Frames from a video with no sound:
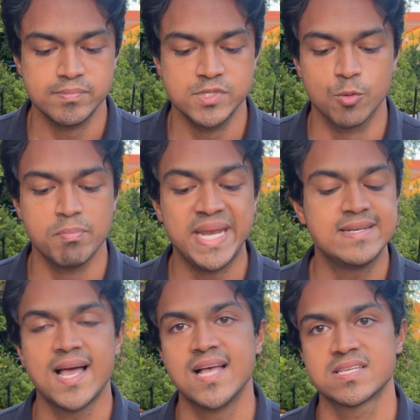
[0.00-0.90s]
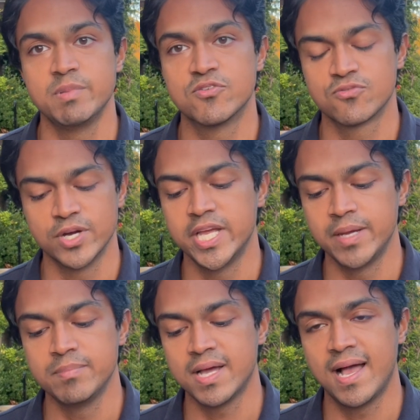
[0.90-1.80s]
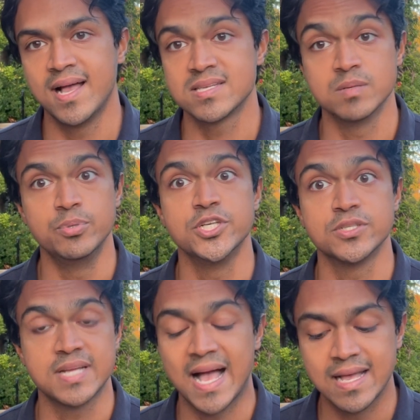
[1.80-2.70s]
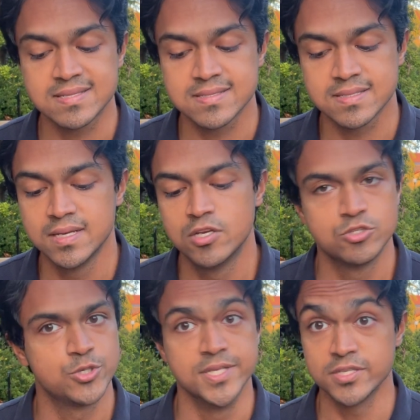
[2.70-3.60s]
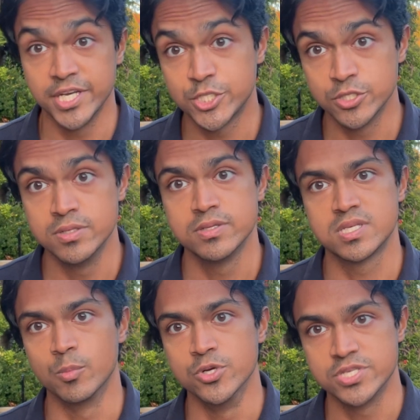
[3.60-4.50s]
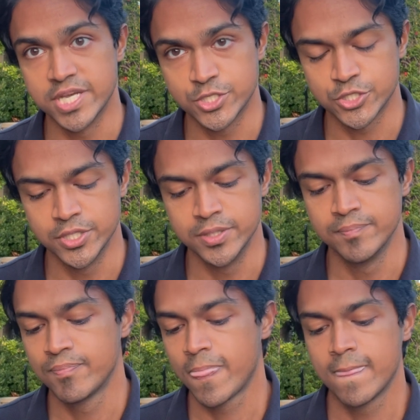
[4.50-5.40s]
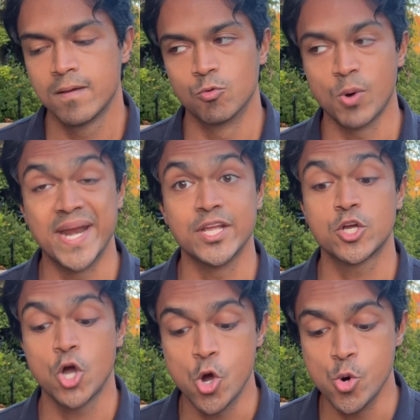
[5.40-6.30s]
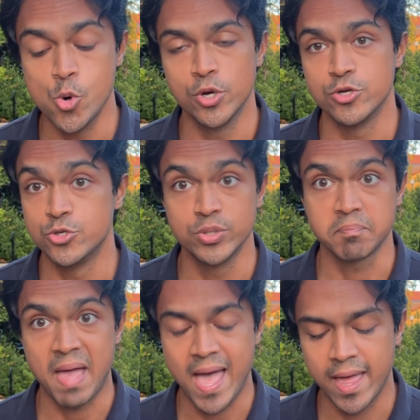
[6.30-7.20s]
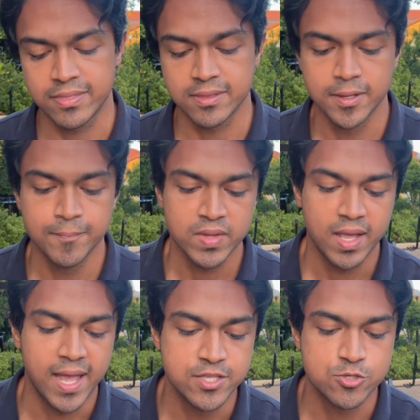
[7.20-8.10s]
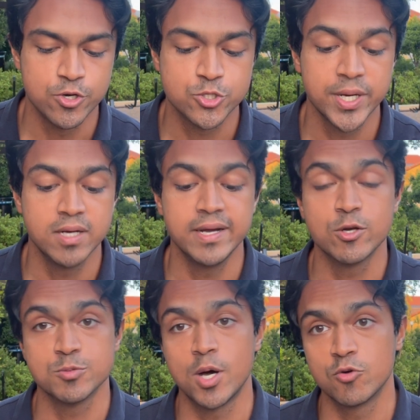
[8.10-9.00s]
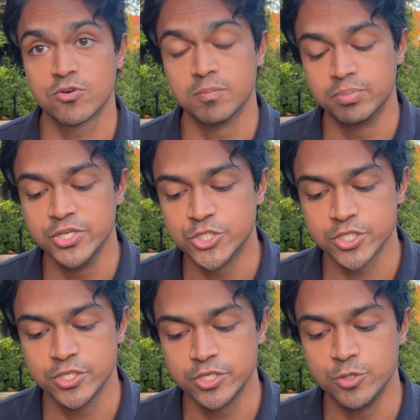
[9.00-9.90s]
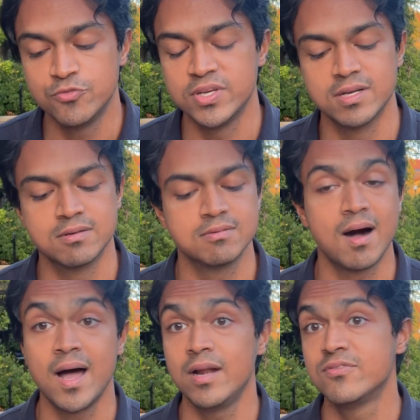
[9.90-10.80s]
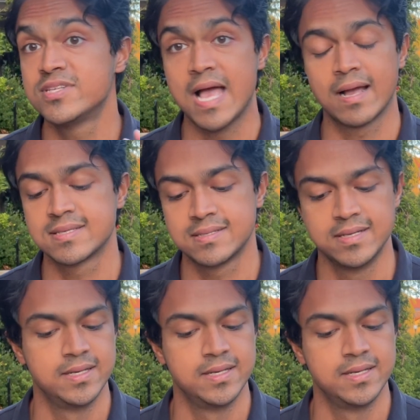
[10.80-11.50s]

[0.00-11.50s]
many tasks can be framed as completion tasks: translation, summarization, writing code, doing math. And so to train a language model for completion, you feed a lot of text,